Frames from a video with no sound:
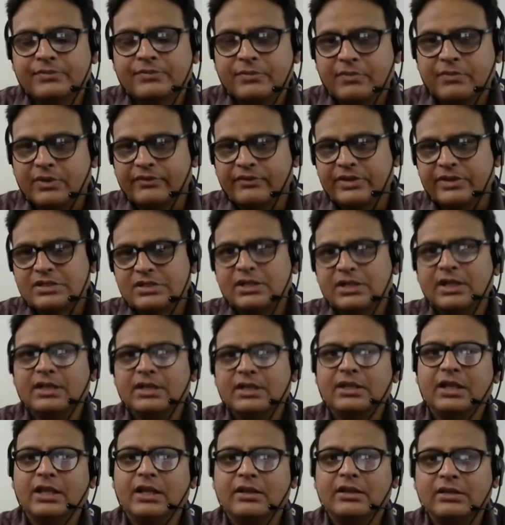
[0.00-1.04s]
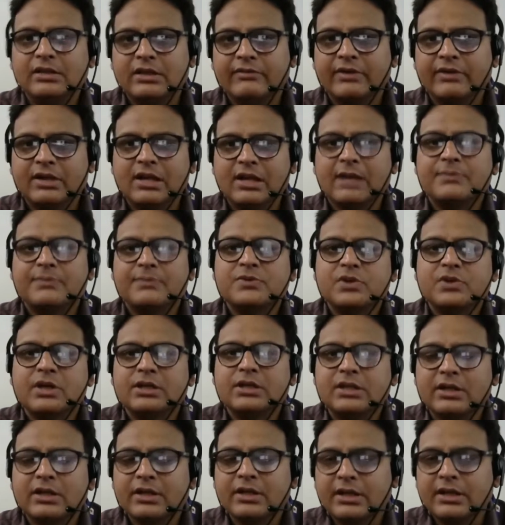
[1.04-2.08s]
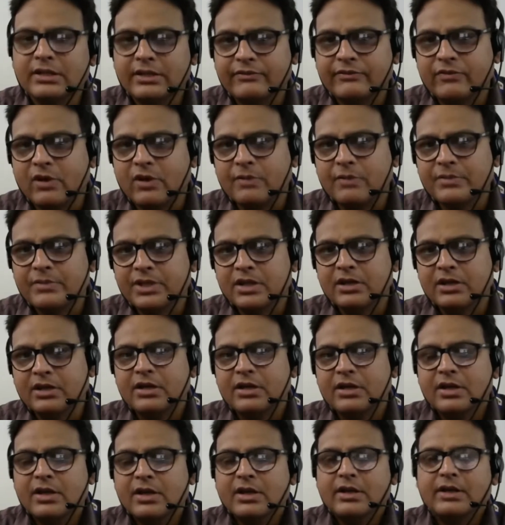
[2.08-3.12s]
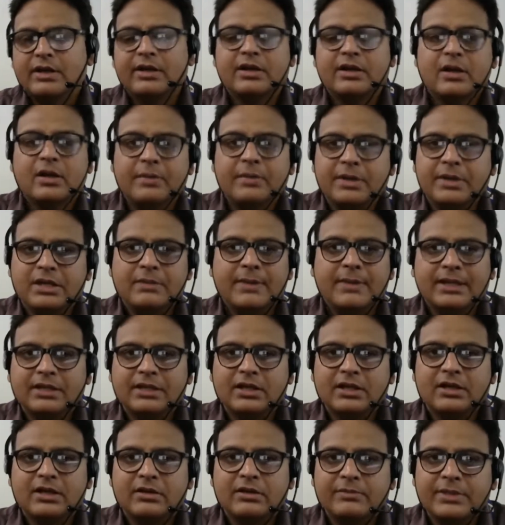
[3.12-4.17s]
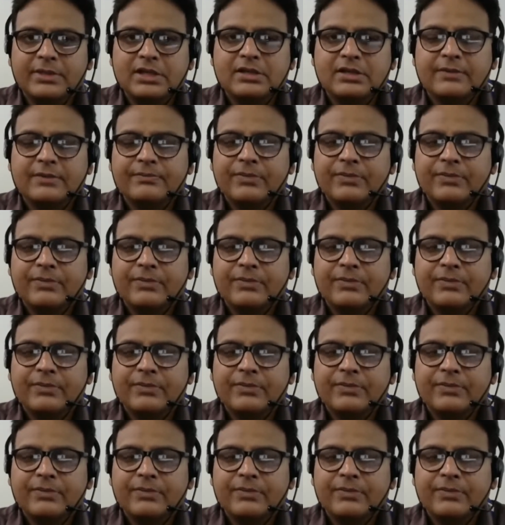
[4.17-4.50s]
profession, and they were clubbed together and they formed a committee by the government.